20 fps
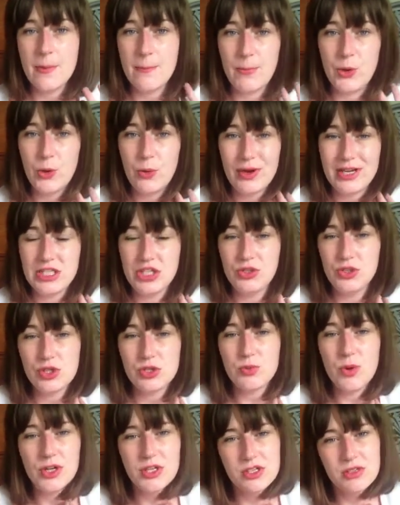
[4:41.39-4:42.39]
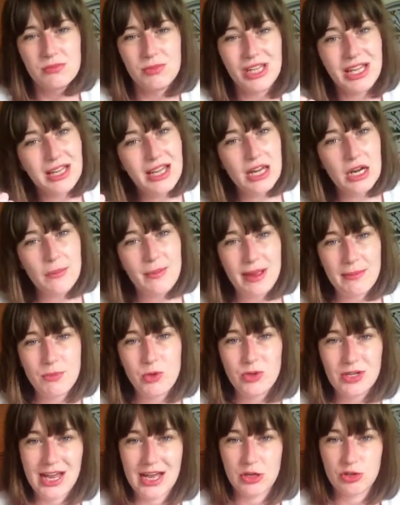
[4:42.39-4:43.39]
but when you just want something a little bit
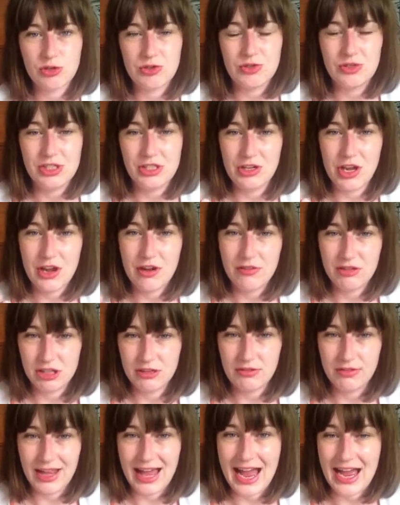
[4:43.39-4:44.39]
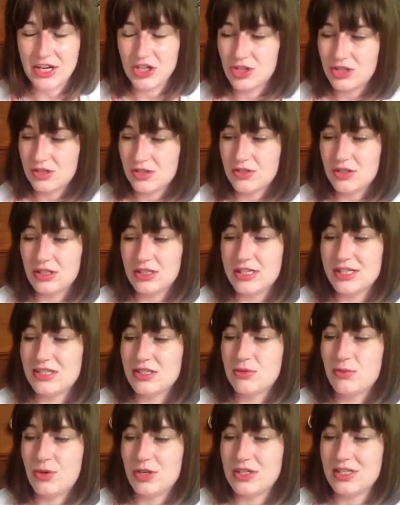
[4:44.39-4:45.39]
more natural, you go for the flesh
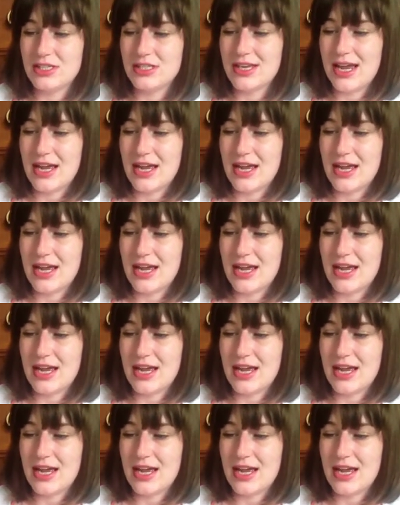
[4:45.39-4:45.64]
coloured ones,